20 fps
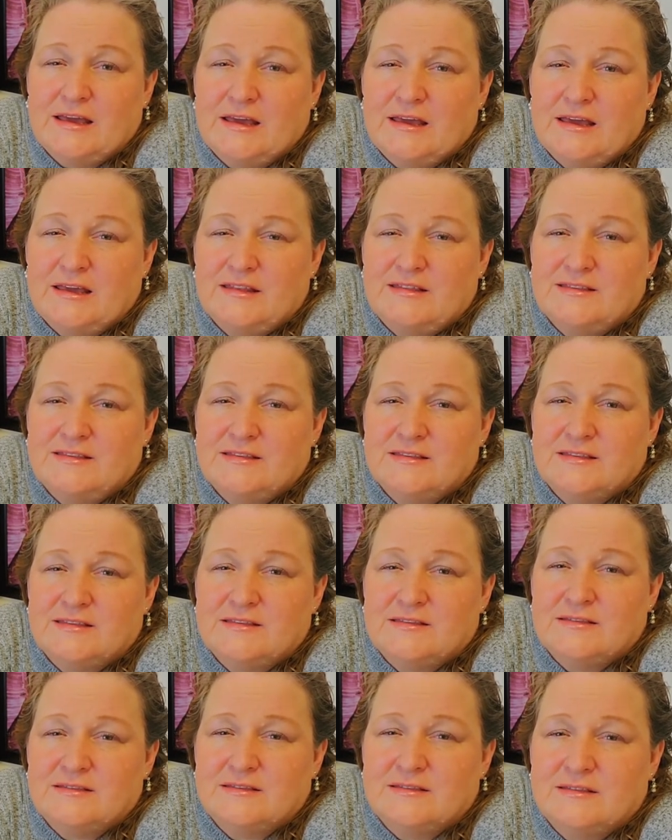it's
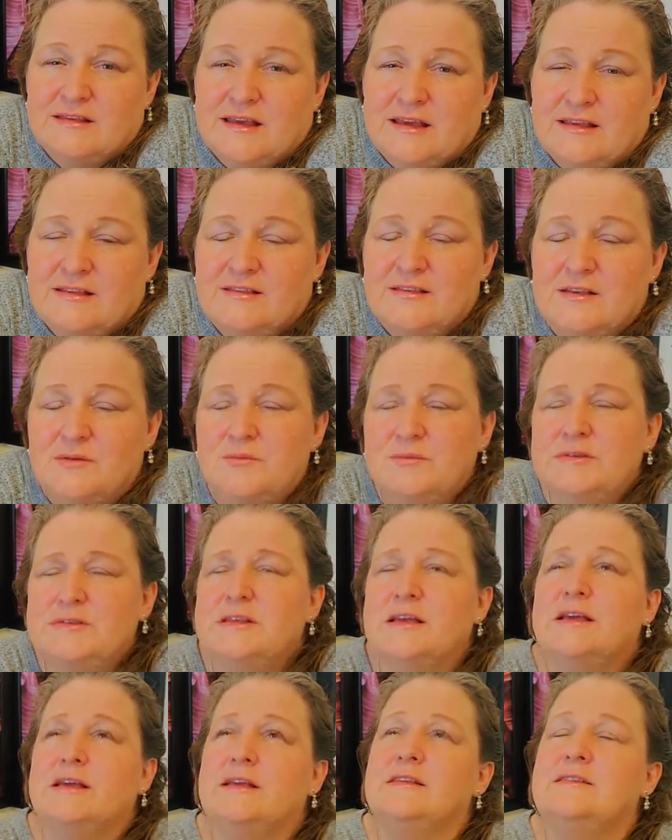almost
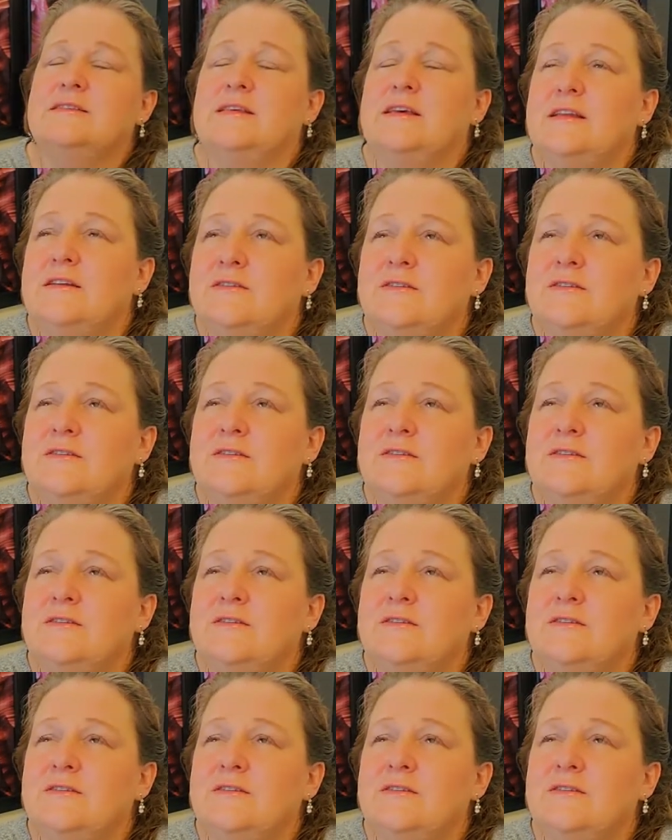like instead of